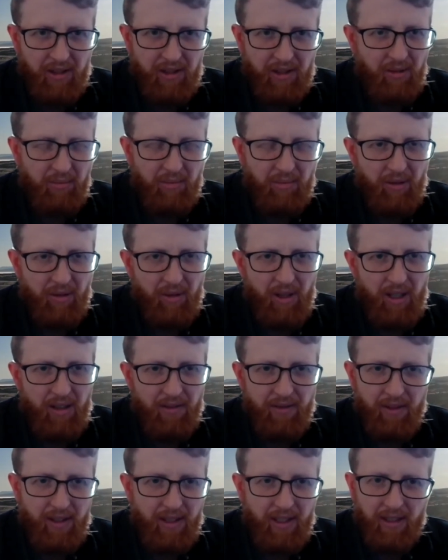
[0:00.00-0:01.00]
shouldn't be around
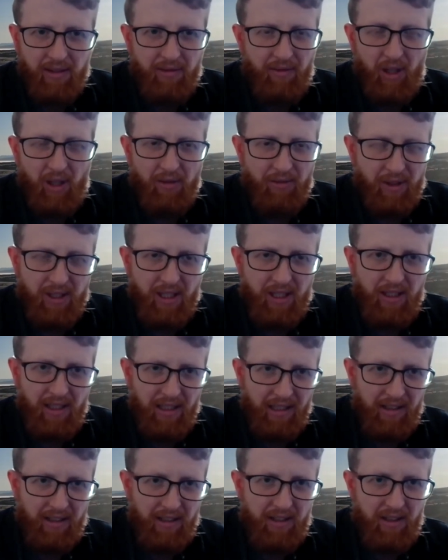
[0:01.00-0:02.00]
for the next five or ten
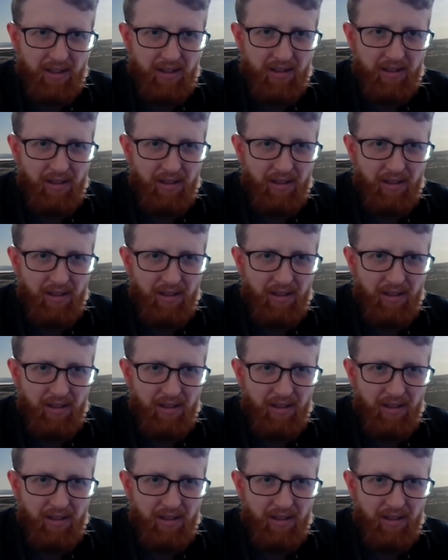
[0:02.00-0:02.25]
years.